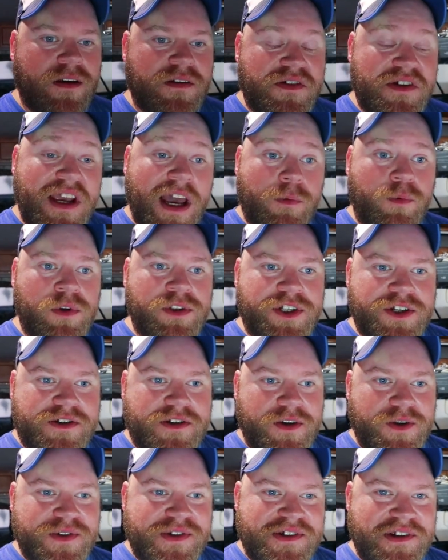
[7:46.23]
So yeah, we'll
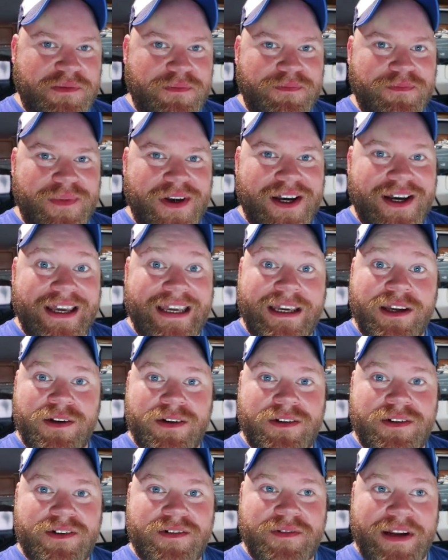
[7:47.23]
just do some
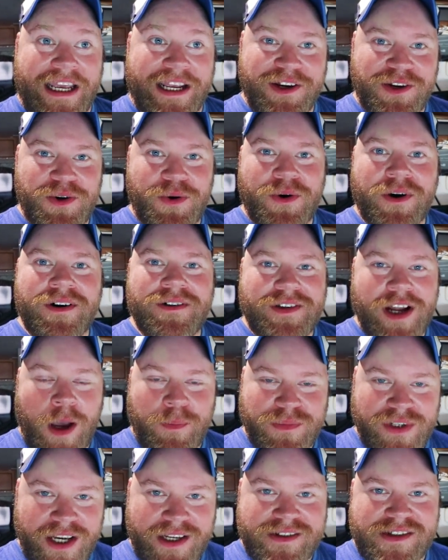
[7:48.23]
indoor
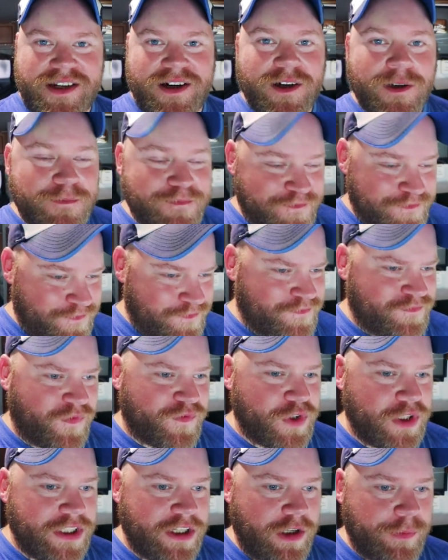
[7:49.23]
updates here
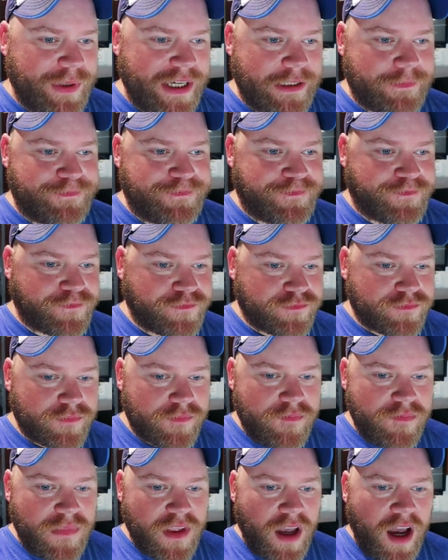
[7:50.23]
for a little bit.
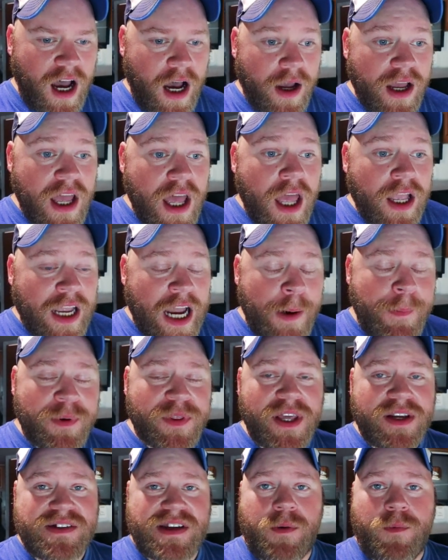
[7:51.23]
A
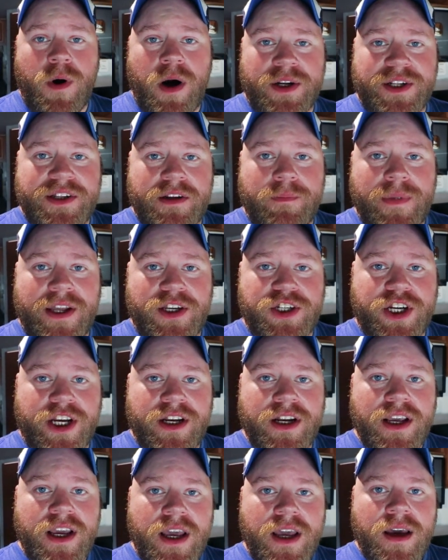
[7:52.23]
couple things I wanted to
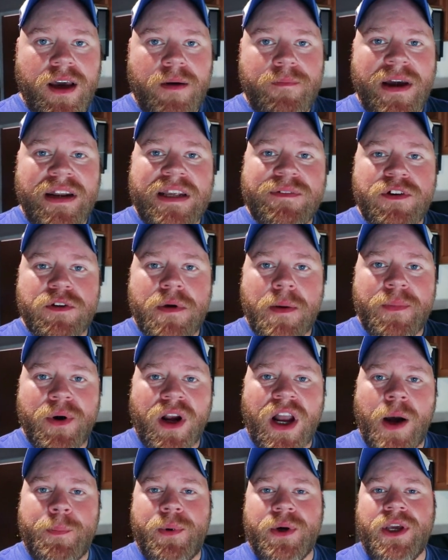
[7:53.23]
mention. Many of you remember
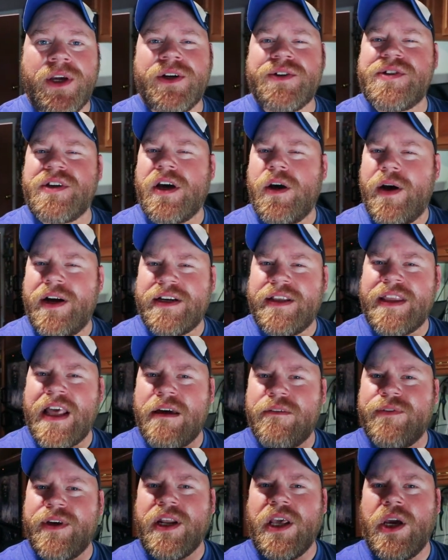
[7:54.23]
a couple years ago I did
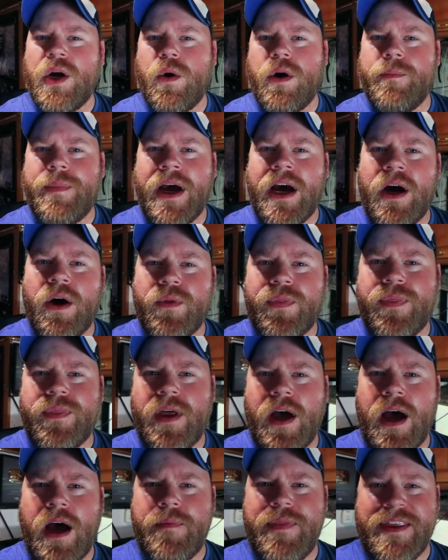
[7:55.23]
that video about
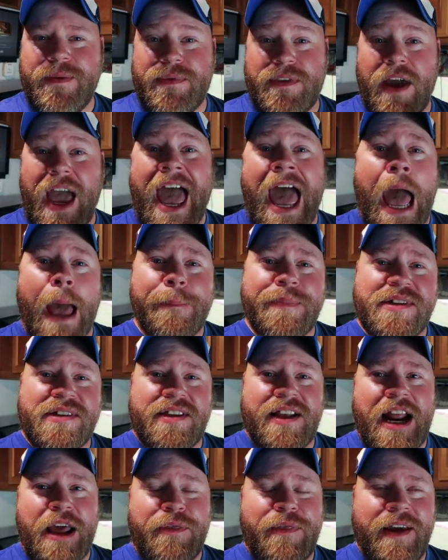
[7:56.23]
the apps
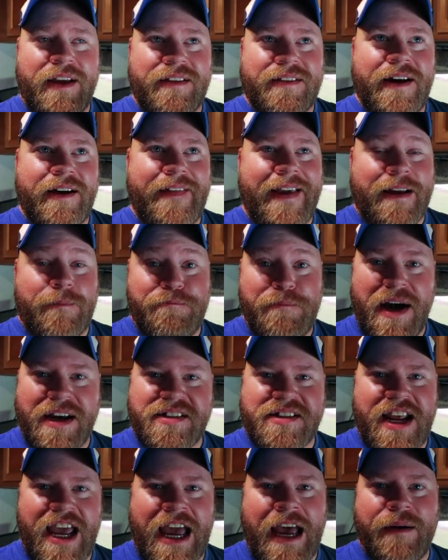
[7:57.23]
that I think like
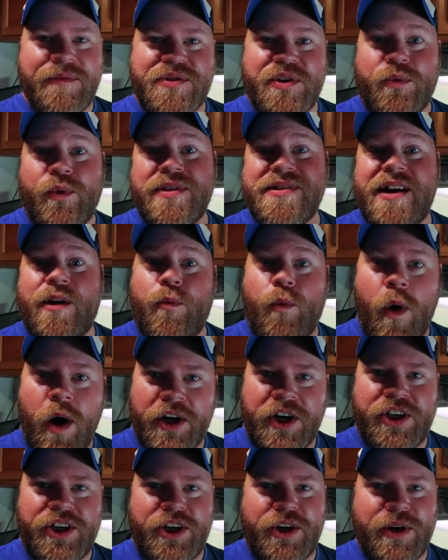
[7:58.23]
must-haves or ones I
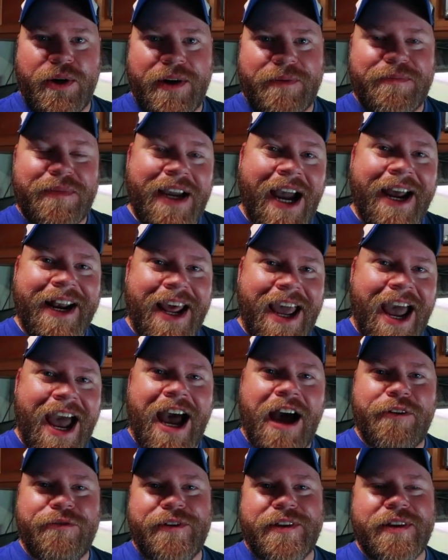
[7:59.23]
wanted you to kind of
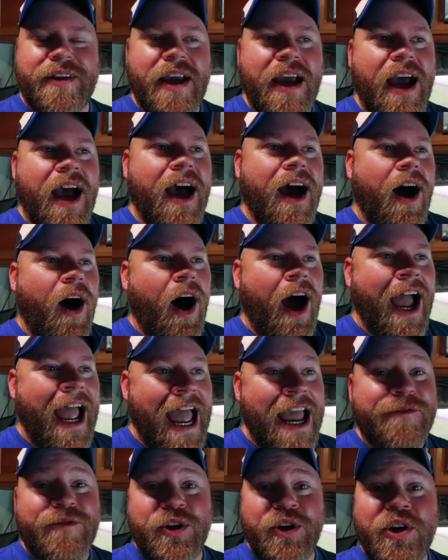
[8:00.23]
have. And I
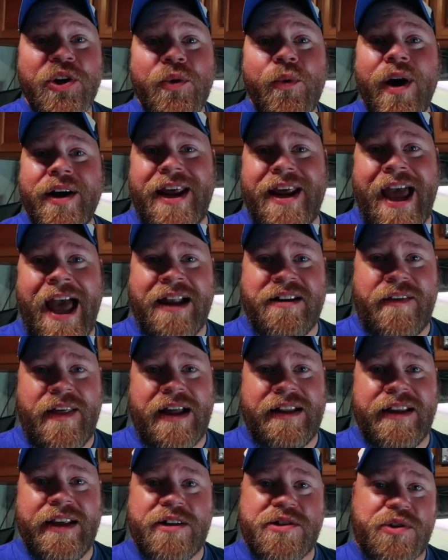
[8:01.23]
have a new to add to
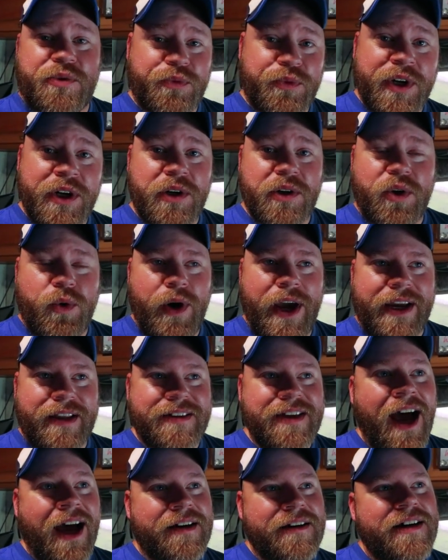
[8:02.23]
that list real quick.
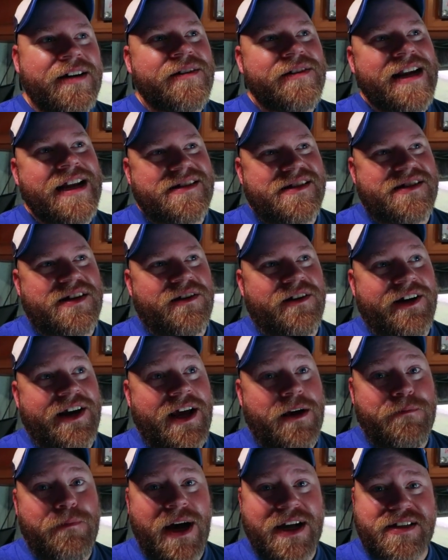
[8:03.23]
Not
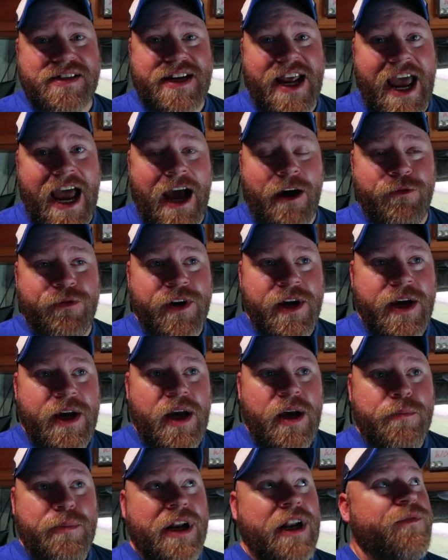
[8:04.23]
necessarily a must-have,
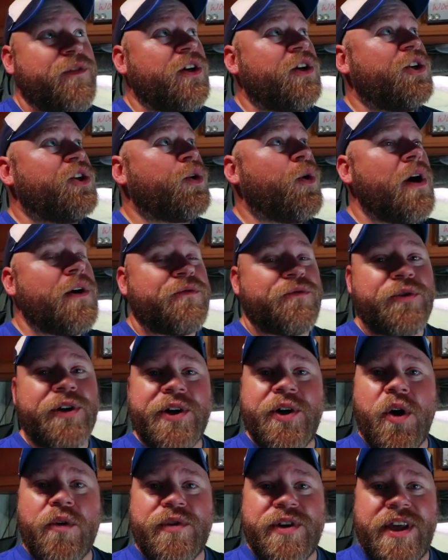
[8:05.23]
but if you enjoy
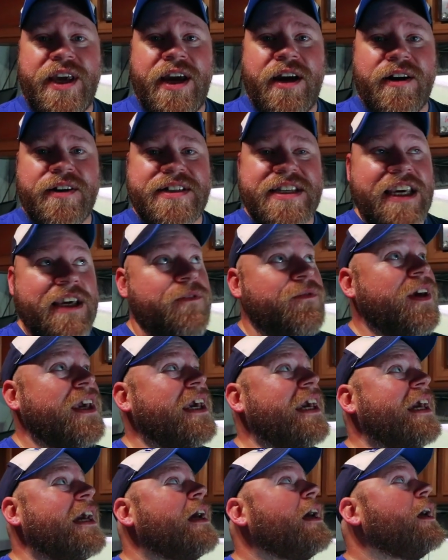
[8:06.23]
free over-the-air
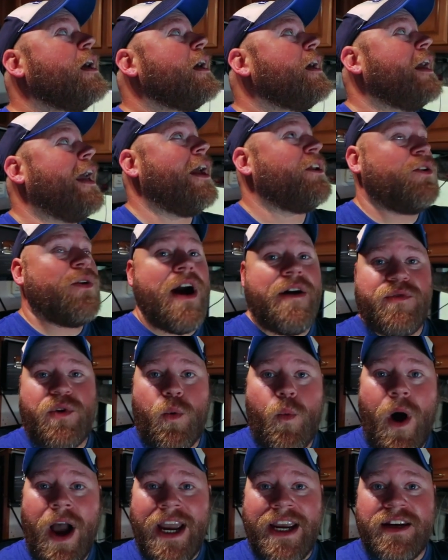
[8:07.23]
TV and you have
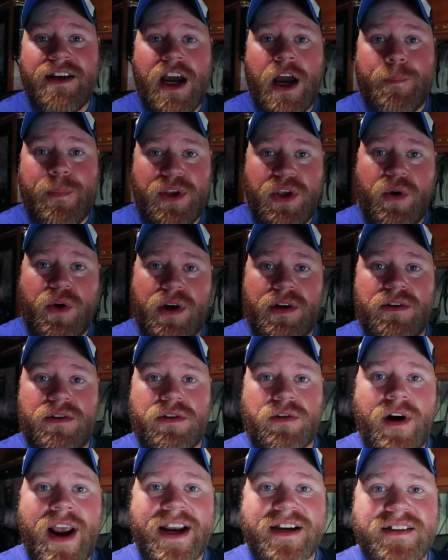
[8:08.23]
the wind-up and you can
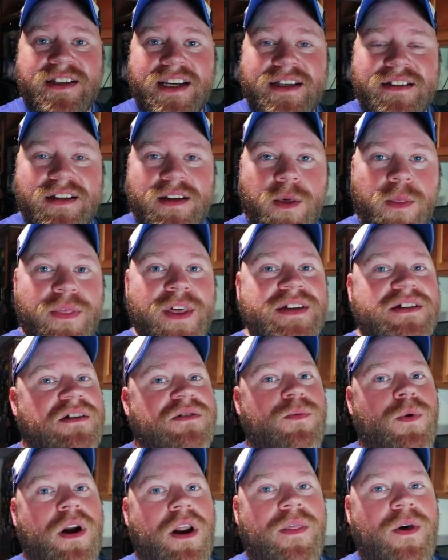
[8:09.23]
direct it, this
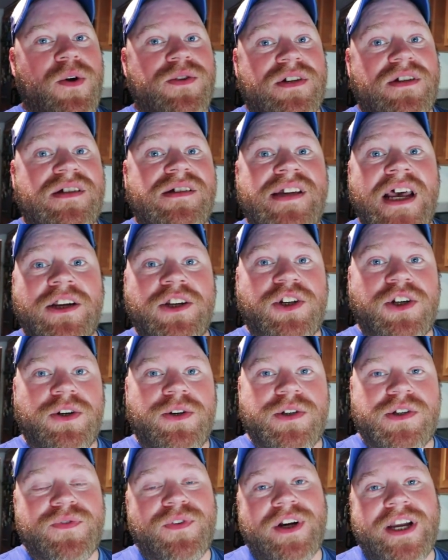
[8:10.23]
is one of those
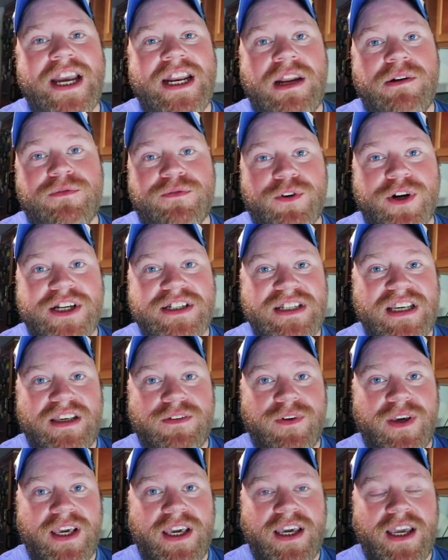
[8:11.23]
essentials for getting free
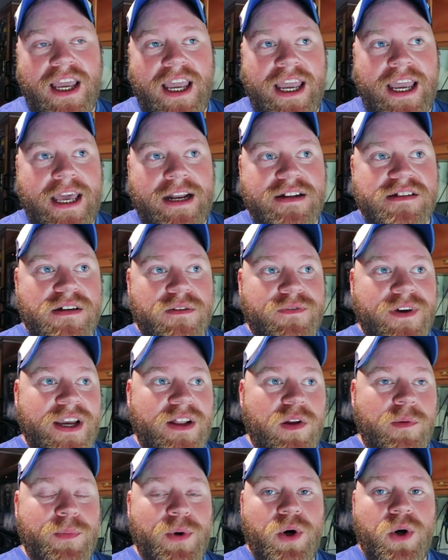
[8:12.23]
TV, and it's
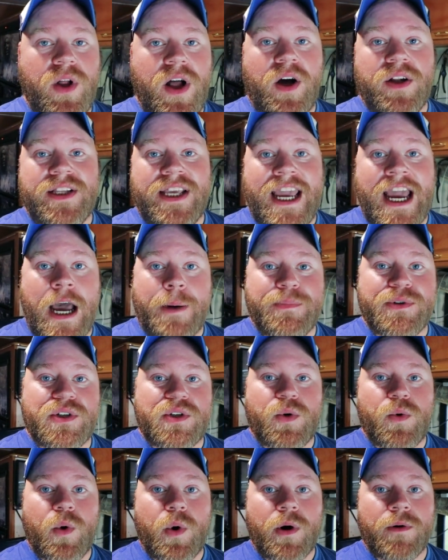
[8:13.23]
available on the App
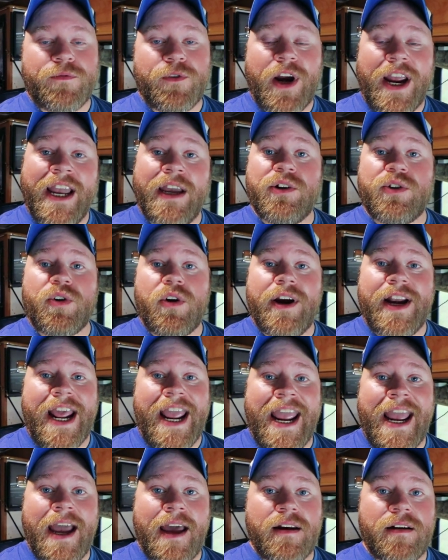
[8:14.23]
Store for Android
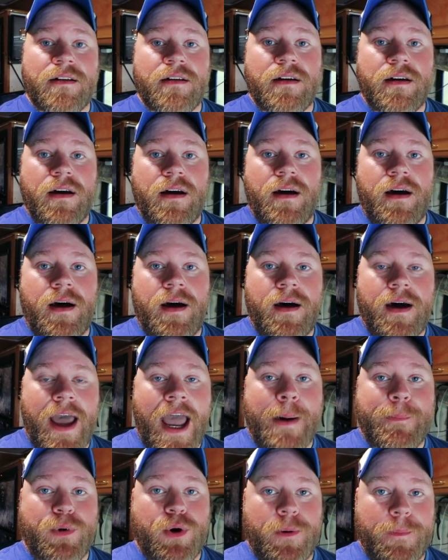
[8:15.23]
and
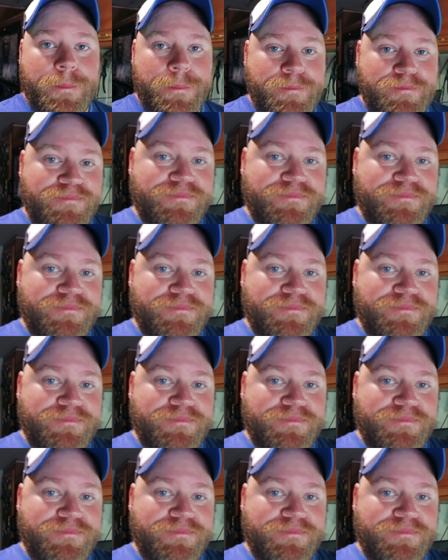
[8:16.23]
Apple.